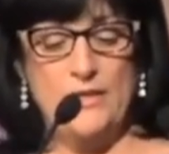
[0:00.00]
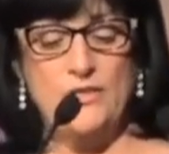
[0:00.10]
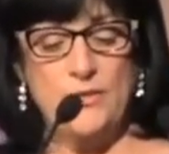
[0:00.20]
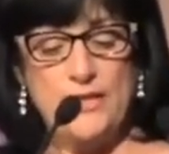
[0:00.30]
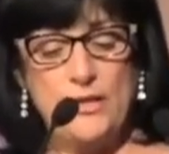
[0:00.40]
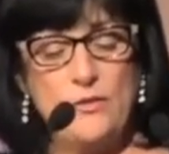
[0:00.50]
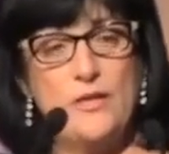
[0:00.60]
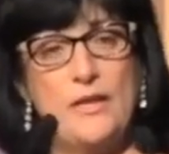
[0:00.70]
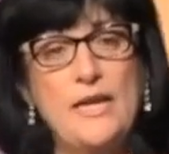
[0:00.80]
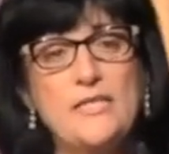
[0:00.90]
So, in the
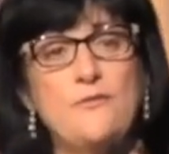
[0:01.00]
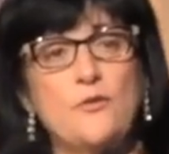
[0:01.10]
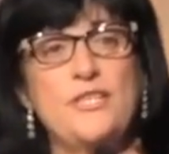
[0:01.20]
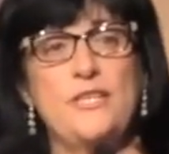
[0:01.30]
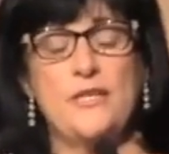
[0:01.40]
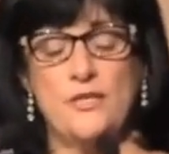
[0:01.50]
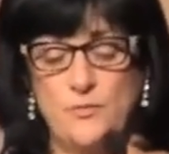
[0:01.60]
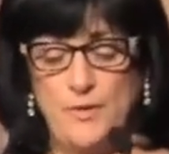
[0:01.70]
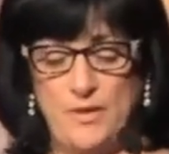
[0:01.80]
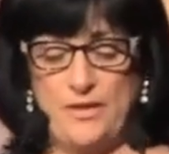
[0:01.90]
last 40
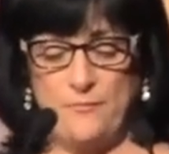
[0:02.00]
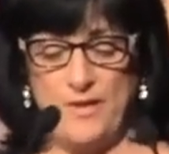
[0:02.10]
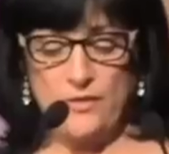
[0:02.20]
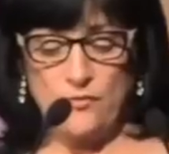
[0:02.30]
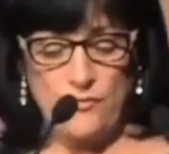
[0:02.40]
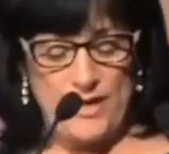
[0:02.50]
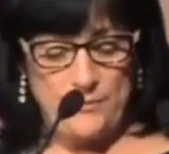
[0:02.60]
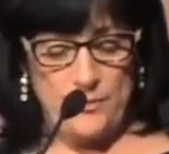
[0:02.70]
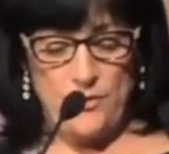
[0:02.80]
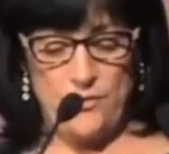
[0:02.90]
years, women have made
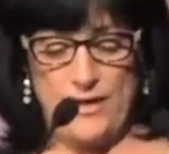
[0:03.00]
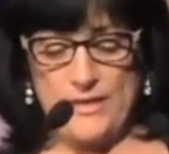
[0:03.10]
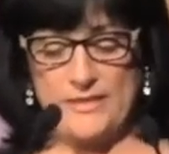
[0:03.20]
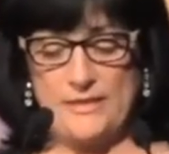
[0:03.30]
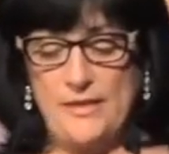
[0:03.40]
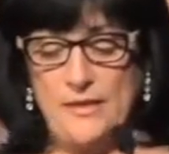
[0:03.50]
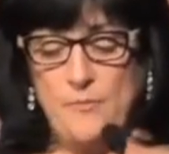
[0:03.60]
great progress,